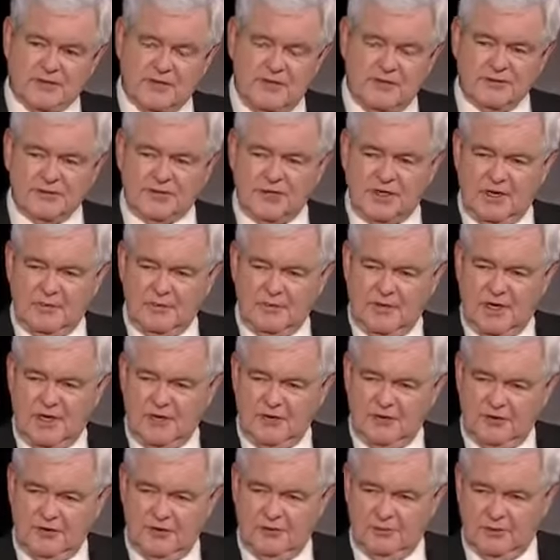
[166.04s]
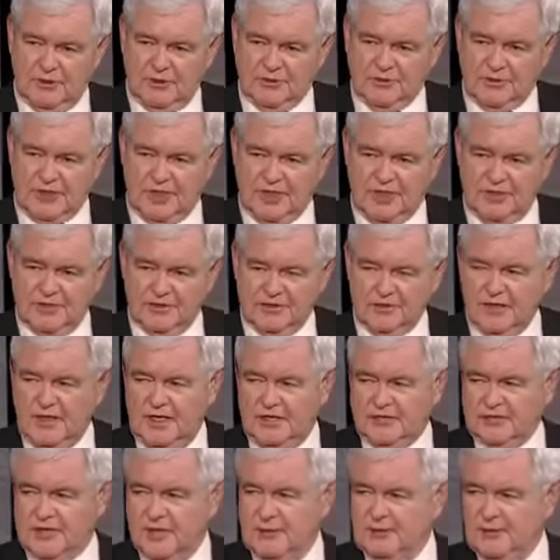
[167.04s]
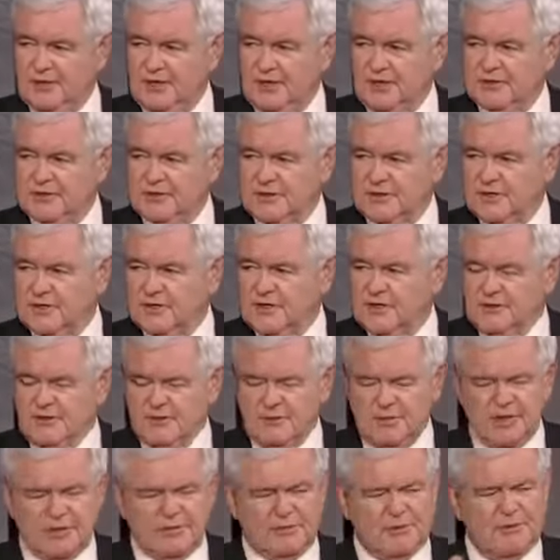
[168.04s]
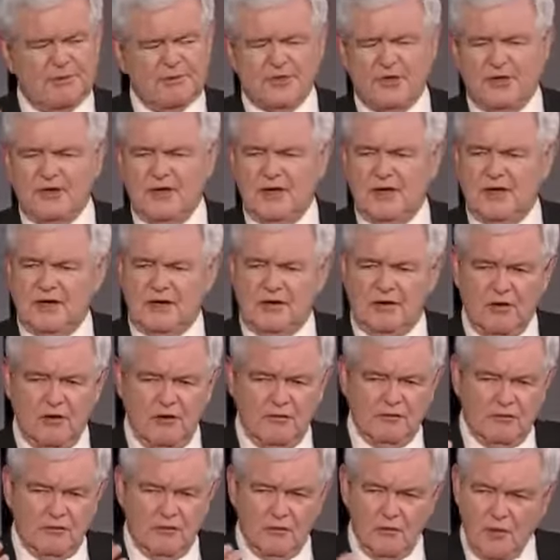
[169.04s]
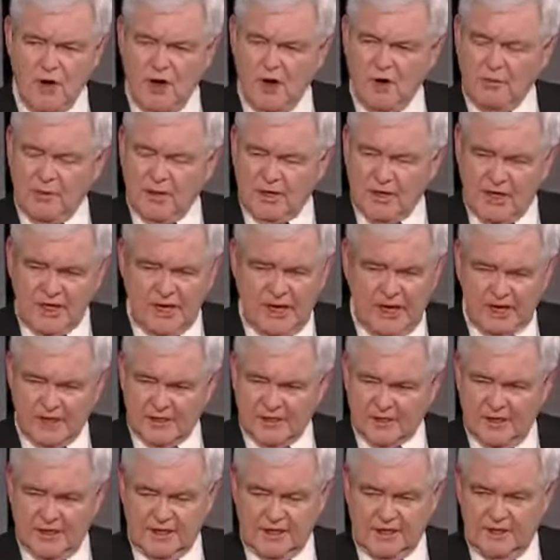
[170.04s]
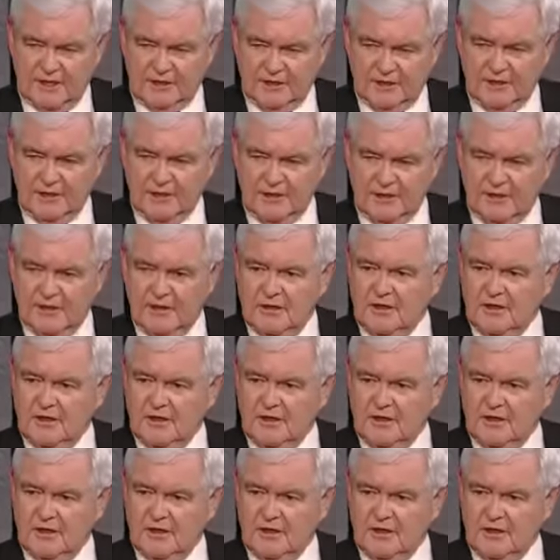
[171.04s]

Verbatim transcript: Callista and I have been out doing book signings the last couple of days, and the people who turn out are overwhelmingly anti-Clinton,